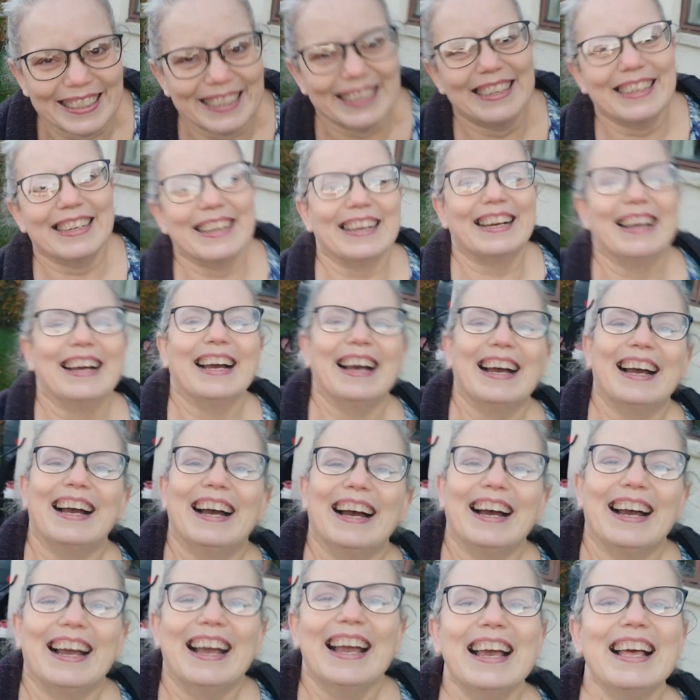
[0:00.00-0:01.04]

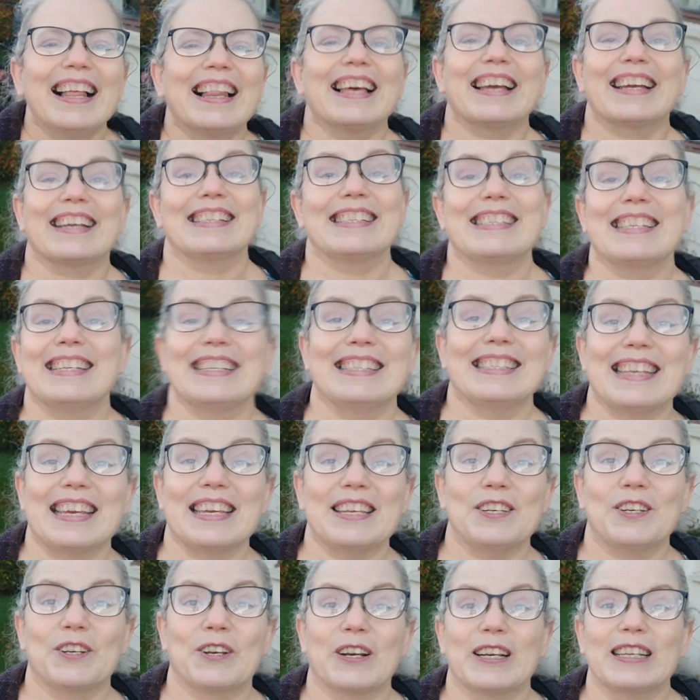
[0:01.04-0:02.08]
Like I said, it's 8
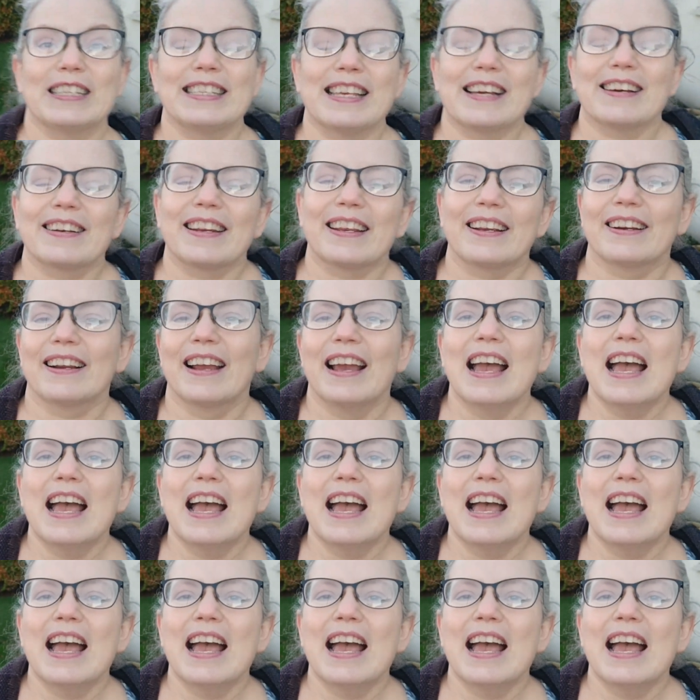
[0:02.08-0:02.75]
degrees out here.